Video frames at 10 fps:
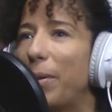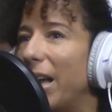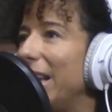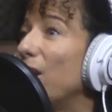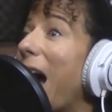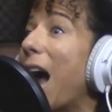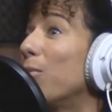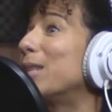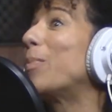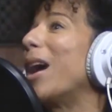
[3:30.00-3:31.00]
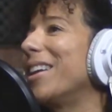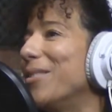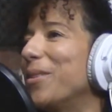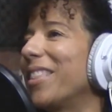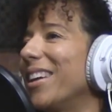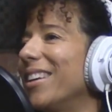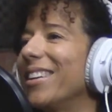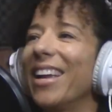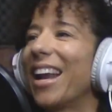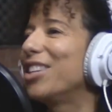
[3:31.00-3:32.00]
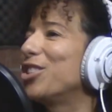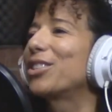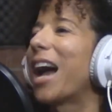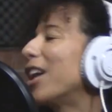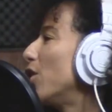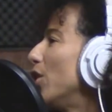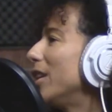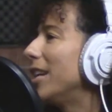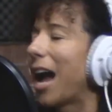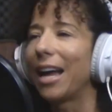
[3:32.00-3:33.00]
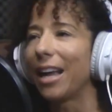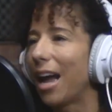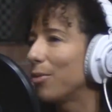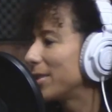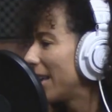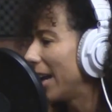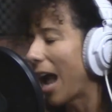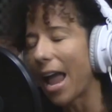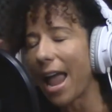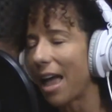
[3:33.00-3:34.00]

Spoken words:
But I was pregnant with it. And I couldn't, I was like, I had